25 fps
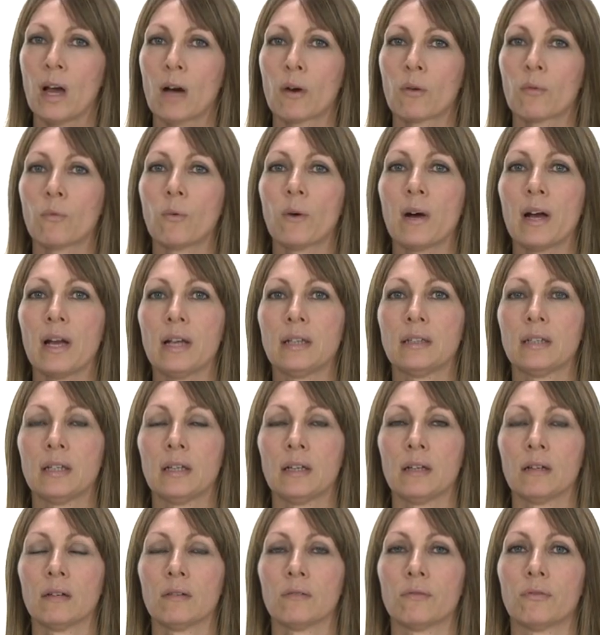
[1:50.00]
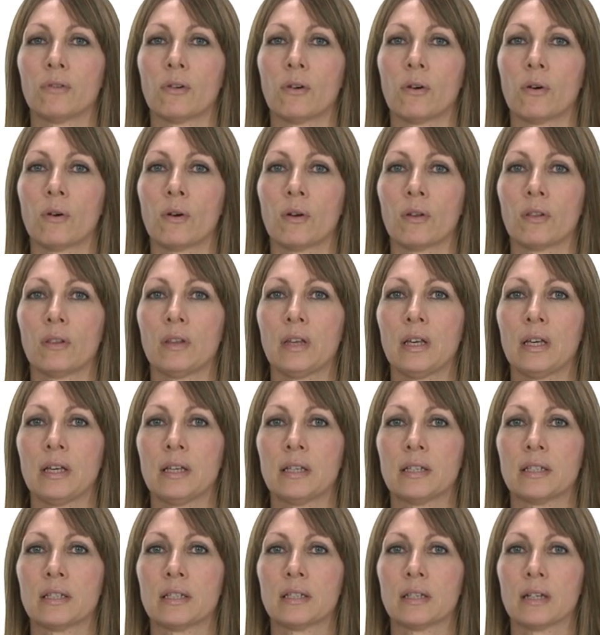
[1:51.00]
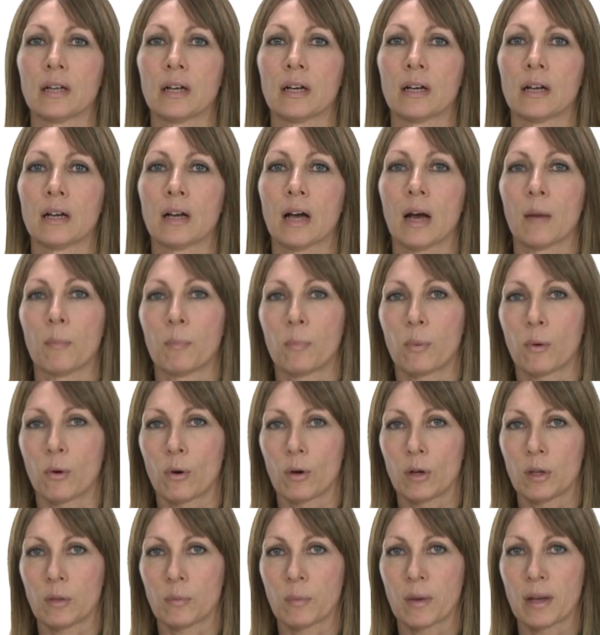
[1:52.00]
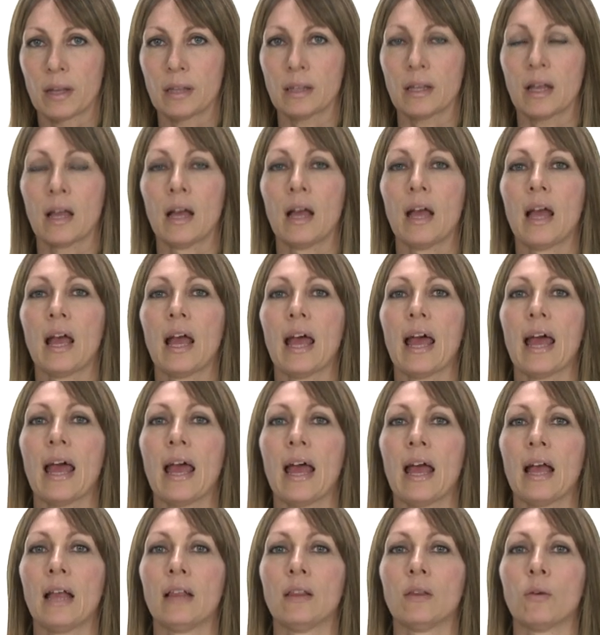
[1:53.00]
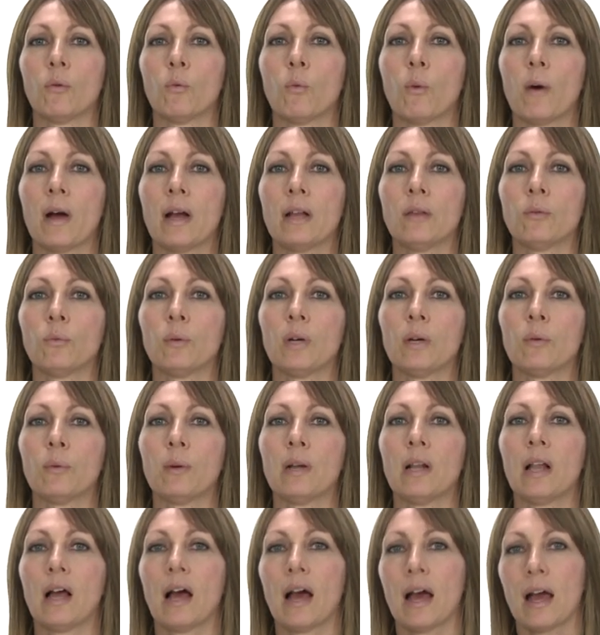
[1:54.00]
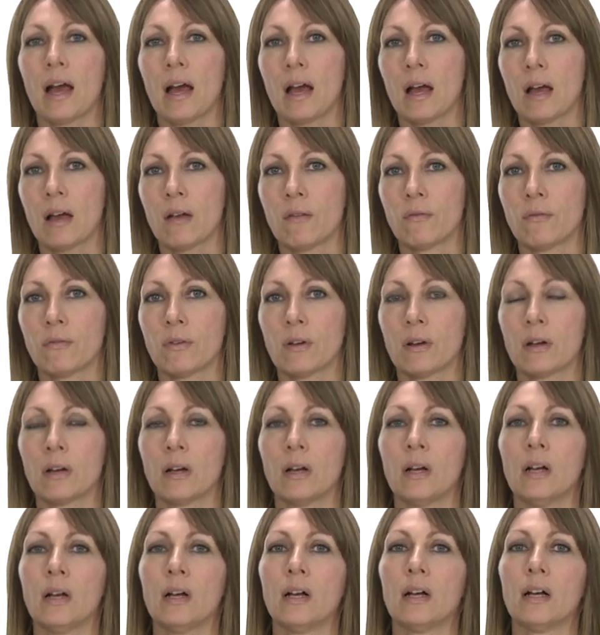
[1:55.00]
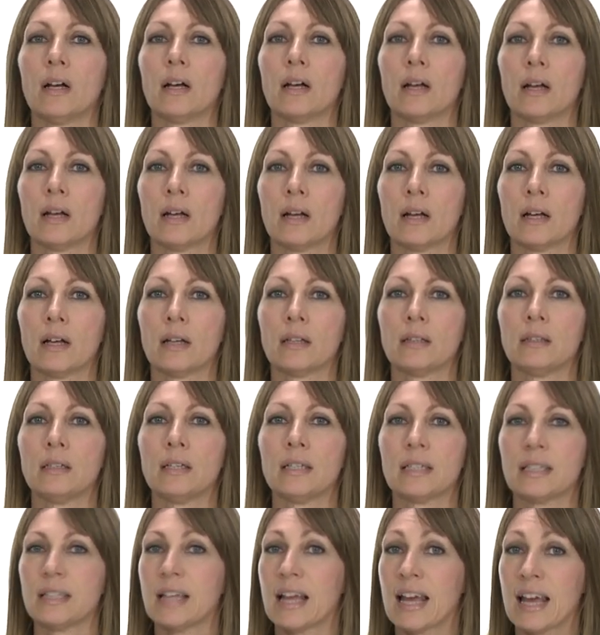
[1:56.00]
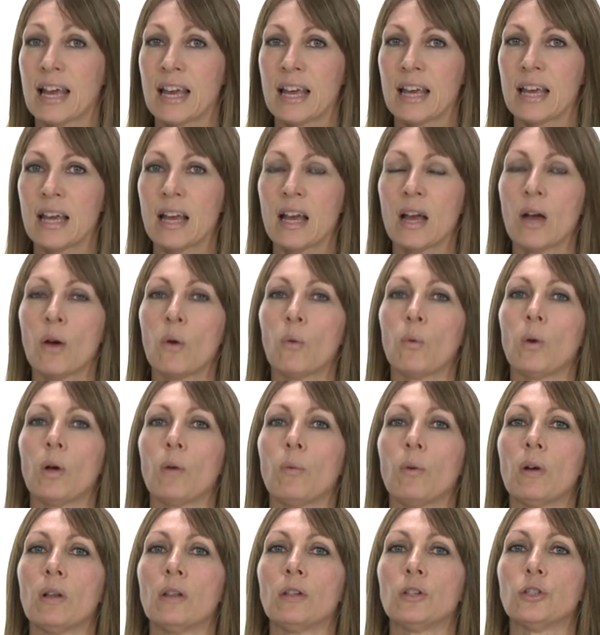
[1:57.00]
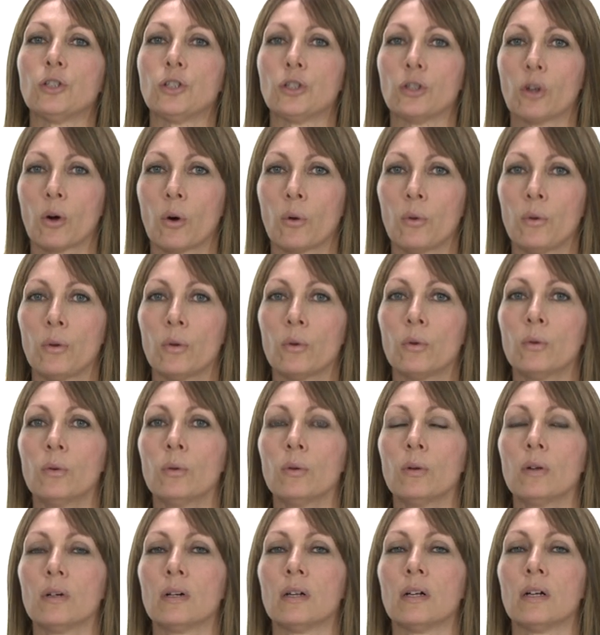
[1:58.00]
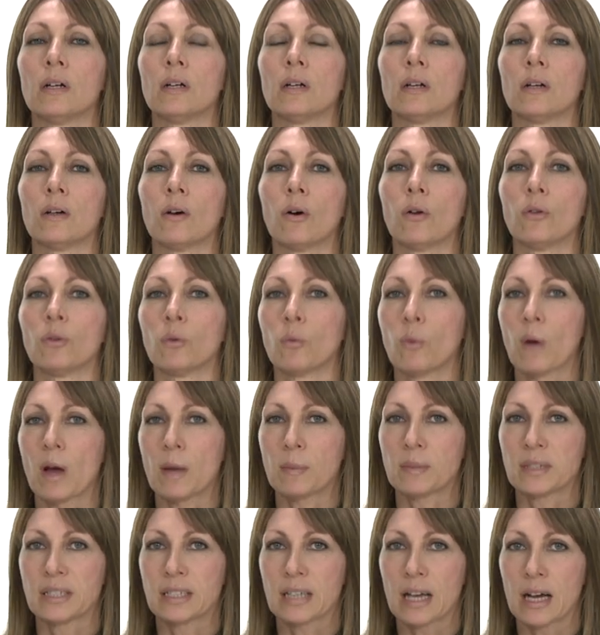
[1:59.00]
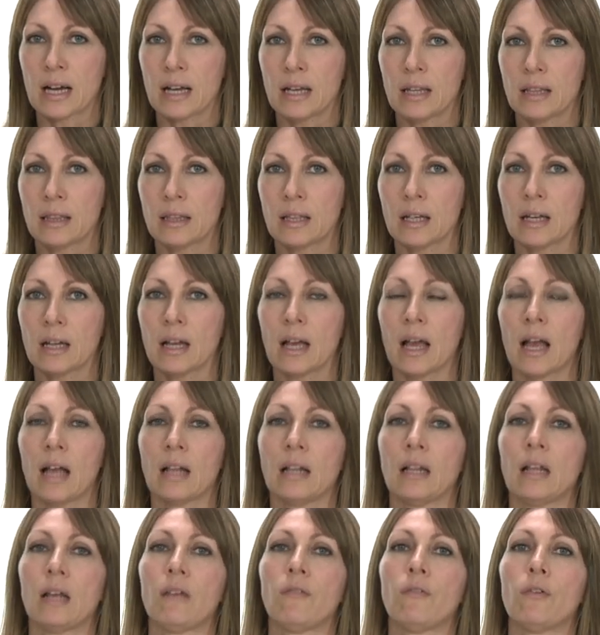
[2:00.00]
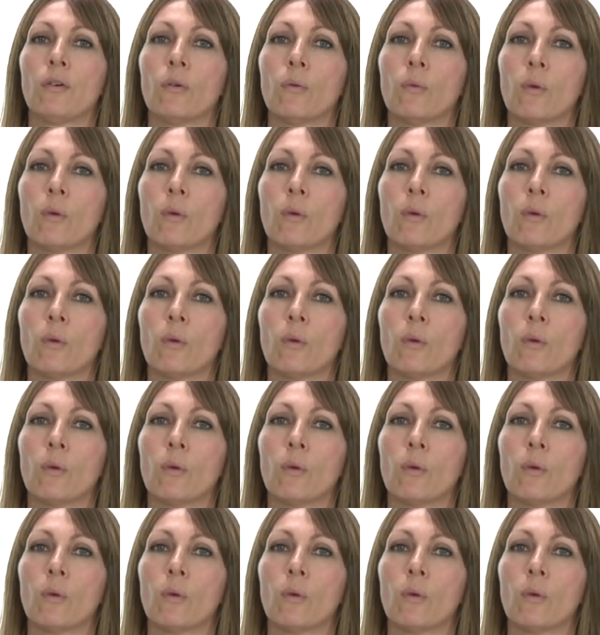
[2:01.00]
are waiting for this uh, appointment and when we will have uh, uh, this day we will show you uh, on the website and if you